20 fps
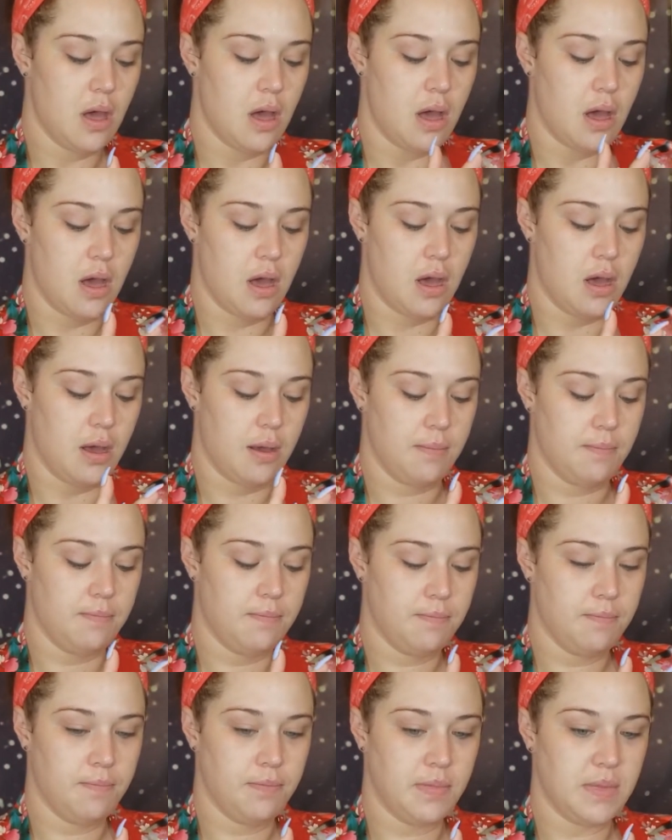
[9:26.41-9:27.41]

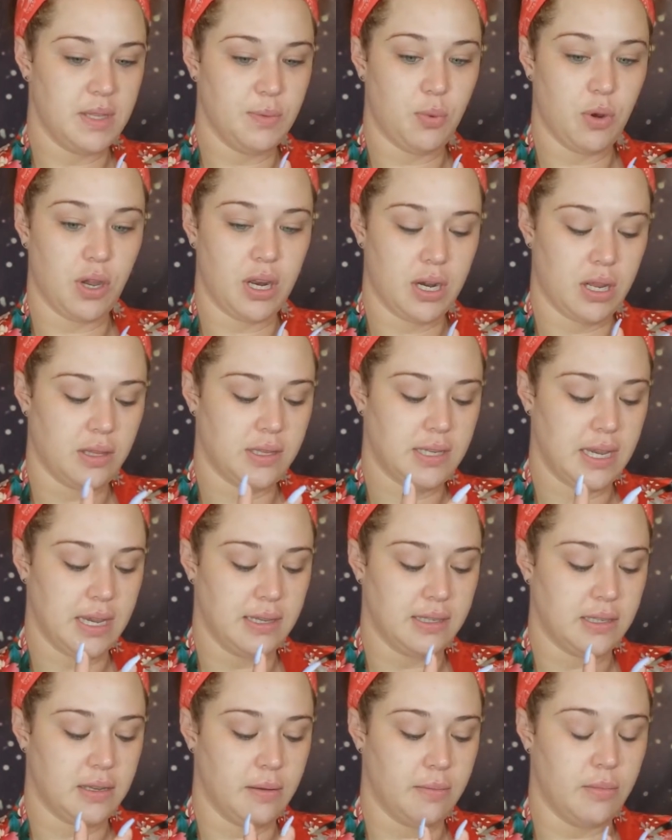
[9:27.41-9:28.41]
Um... We're going to
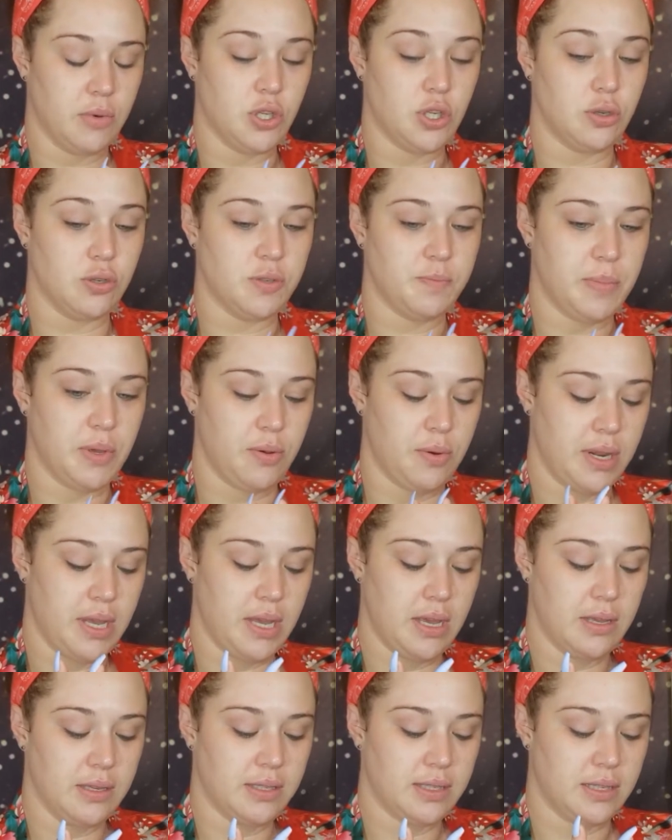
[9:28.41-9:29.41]
take some Juice
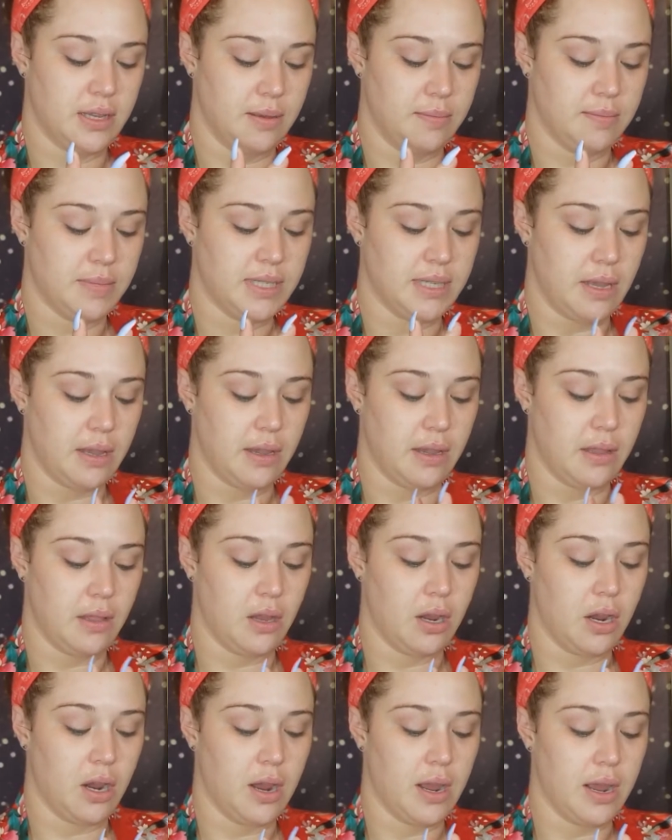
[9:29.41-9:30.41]
Beauty Stem
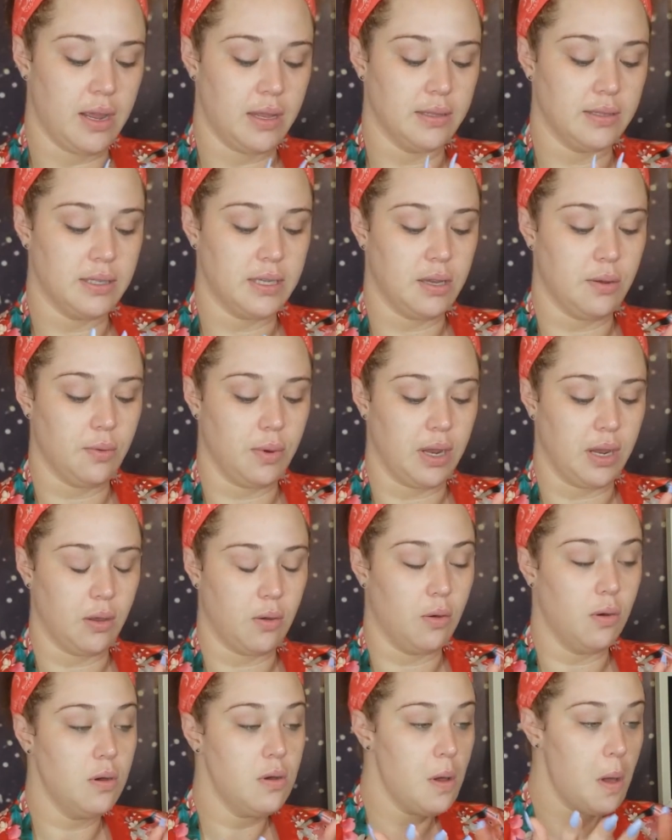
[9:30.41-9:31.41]
Cellular
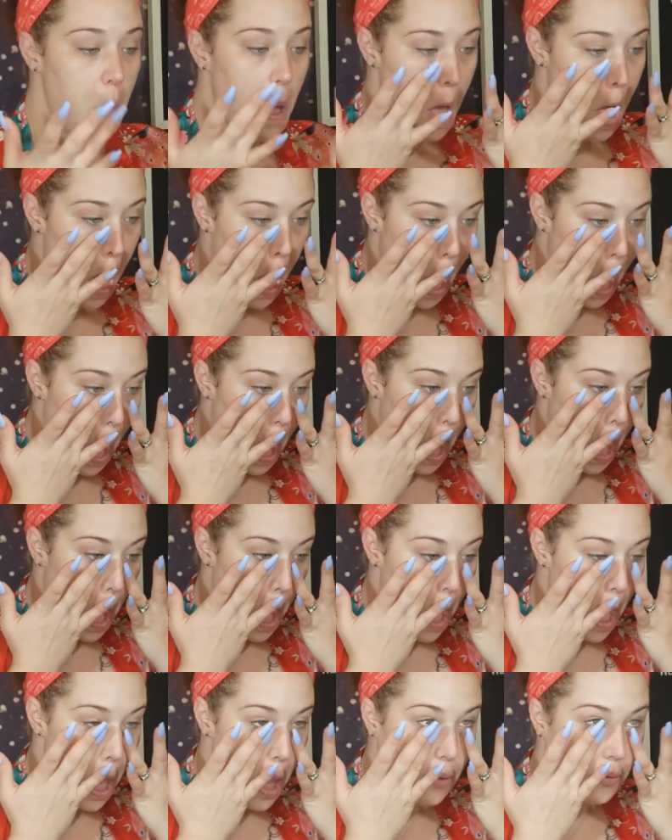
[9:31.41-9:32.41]
Anti-Wrinkle,
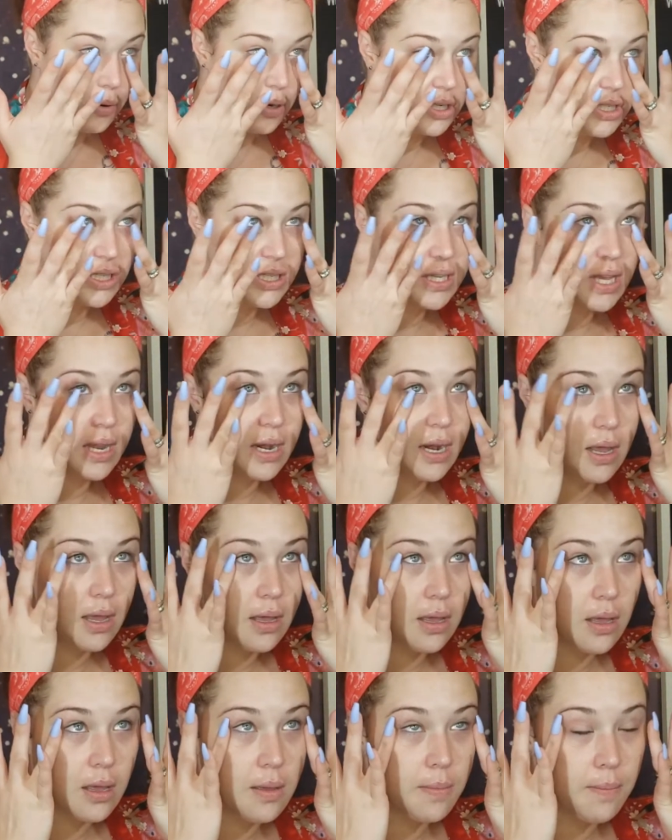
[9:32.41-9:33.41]
and we're just going to
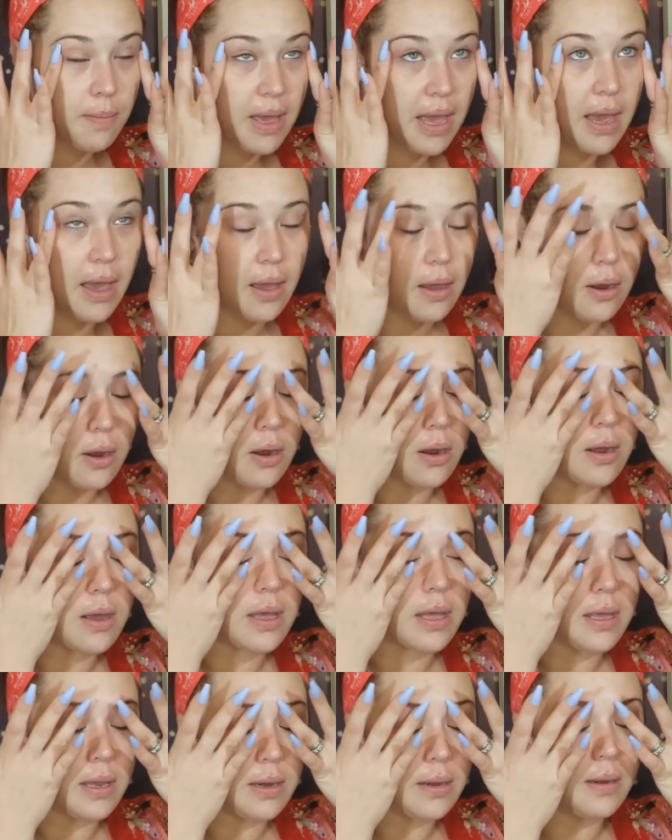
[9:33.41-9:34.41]
pat her
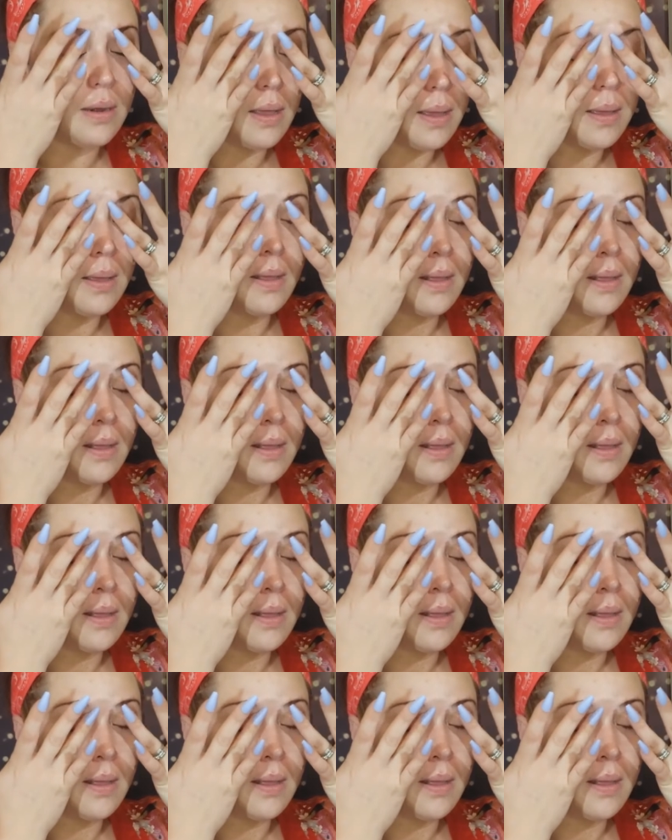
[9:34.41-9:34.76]
in.